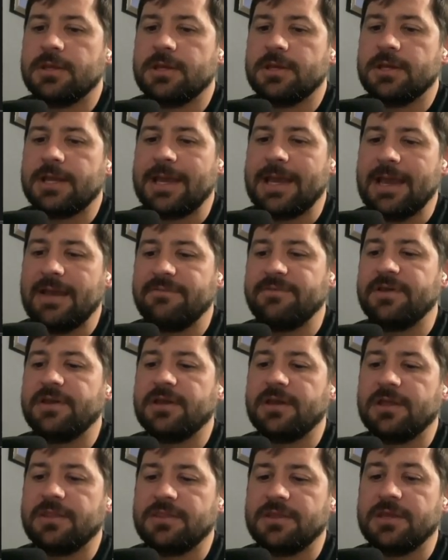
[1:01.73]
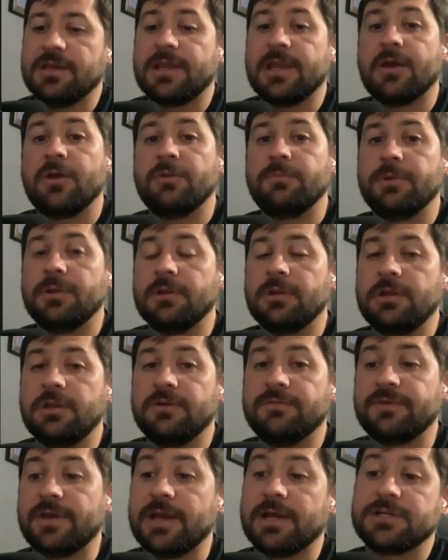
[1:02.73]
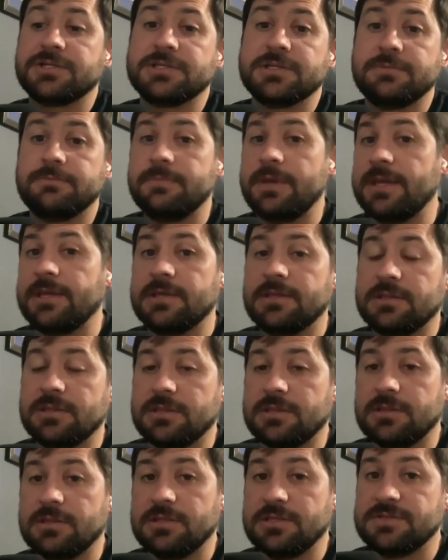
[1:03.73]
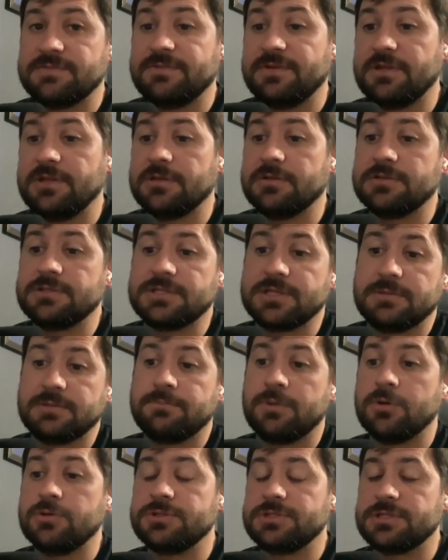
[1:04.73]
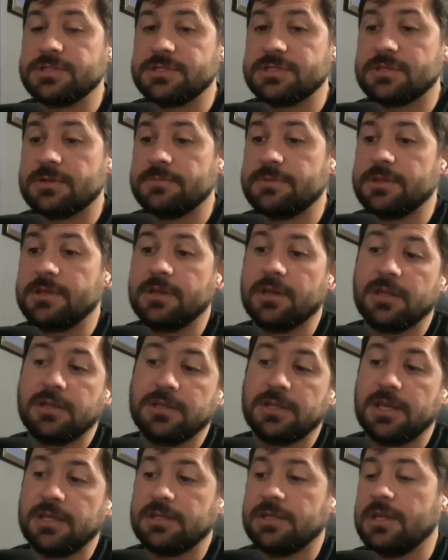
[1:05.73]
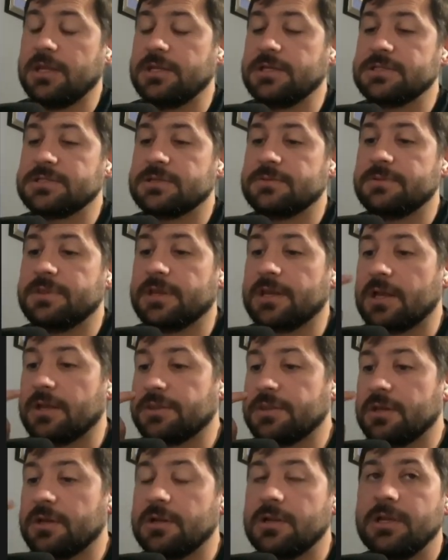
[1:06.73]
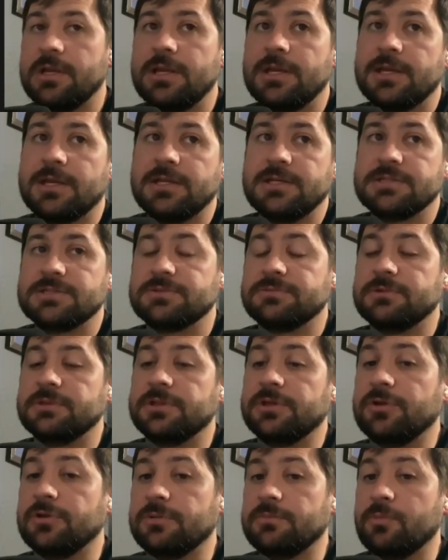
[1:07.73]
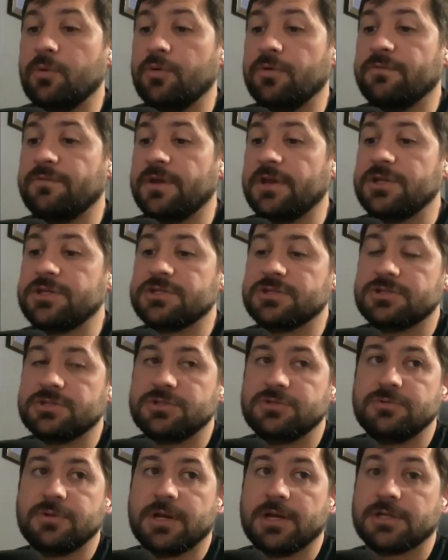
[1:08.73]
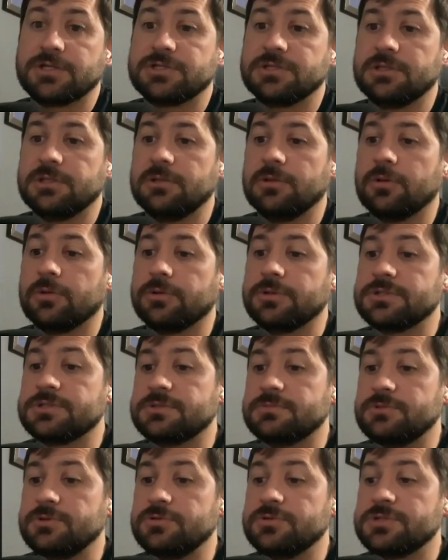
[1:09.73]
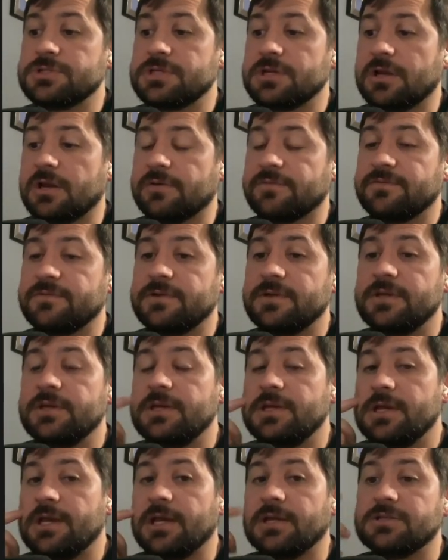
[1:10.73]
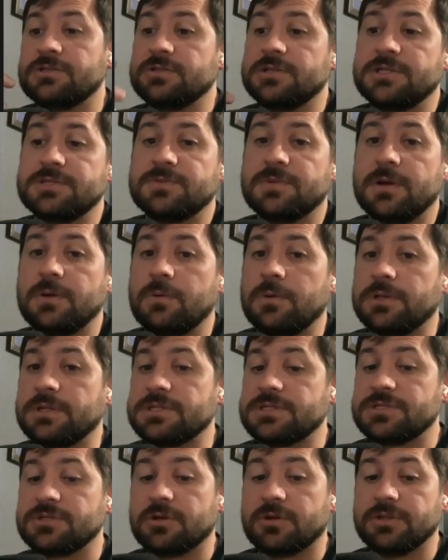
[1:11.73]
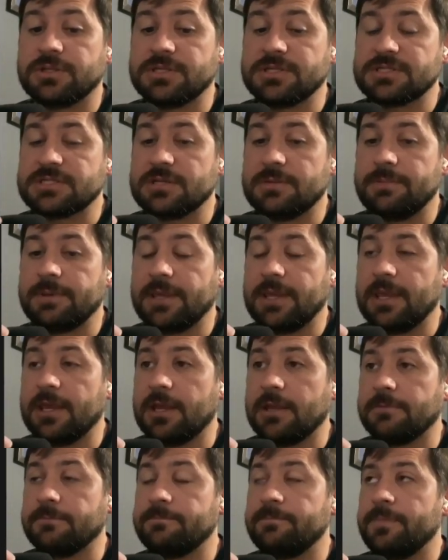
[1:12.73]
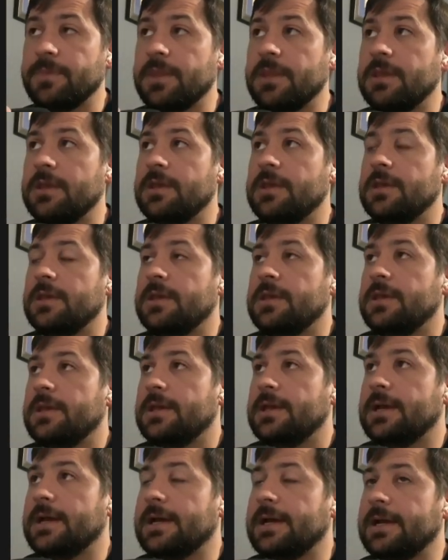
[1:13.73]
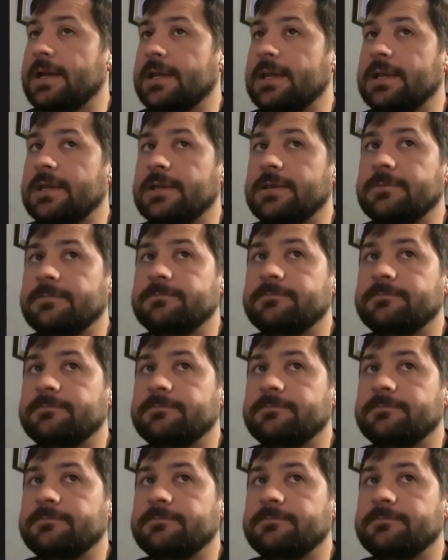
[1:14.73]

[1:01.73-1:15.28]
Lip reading: having the accountability of actually making these videos and posting something and getting something out there, it is a really good motivation to actually learn some new stuff. And so that's why I wanted to start this up again. There's